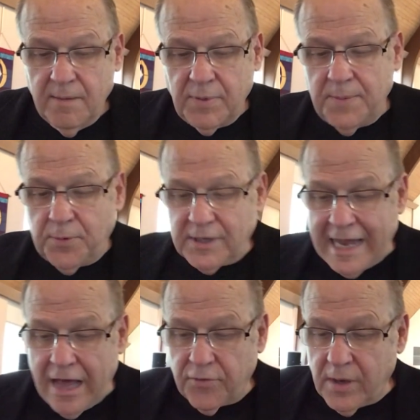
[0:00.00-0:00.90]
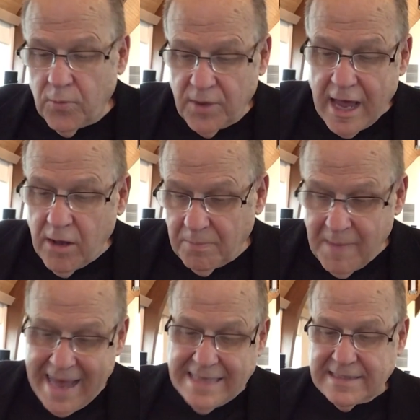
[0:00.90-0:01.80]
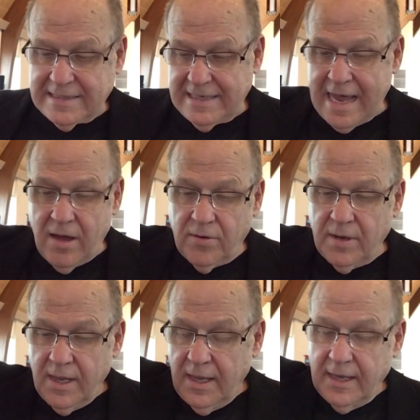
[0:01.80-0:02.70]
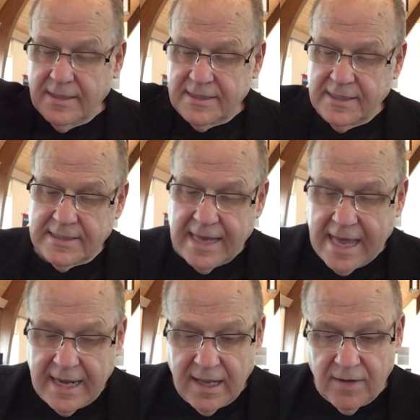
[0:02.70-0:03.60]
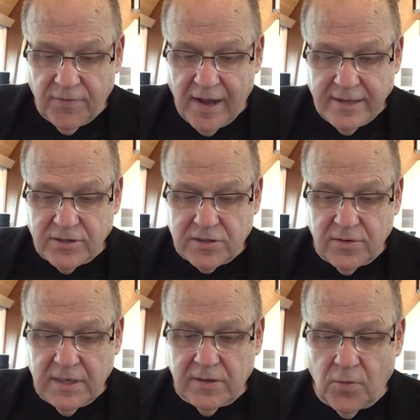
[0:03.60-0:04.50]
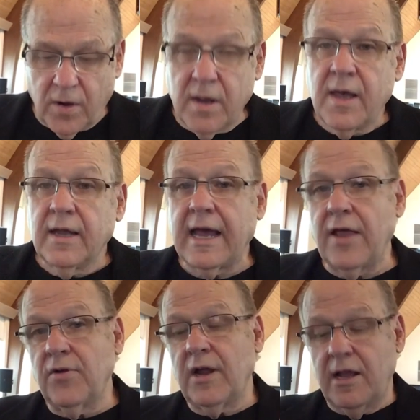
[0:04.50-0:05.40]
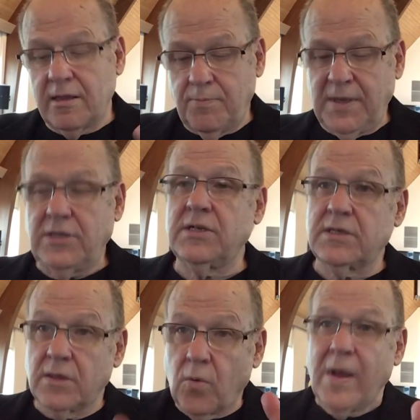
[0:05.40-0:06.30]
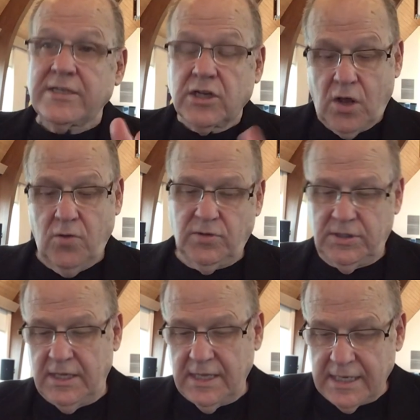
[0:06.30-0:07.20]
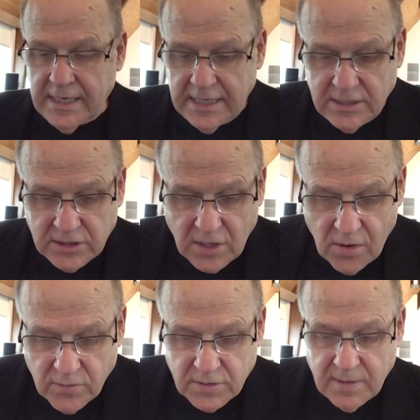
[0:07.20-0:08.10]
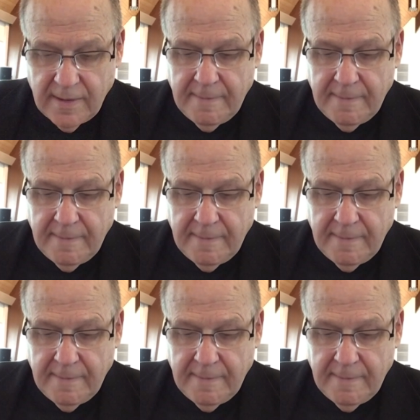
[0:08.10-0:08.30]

People gathering without masks down in Cincinnati on Vine Street, or gathering on the beaches in the West Coast and the East Coast.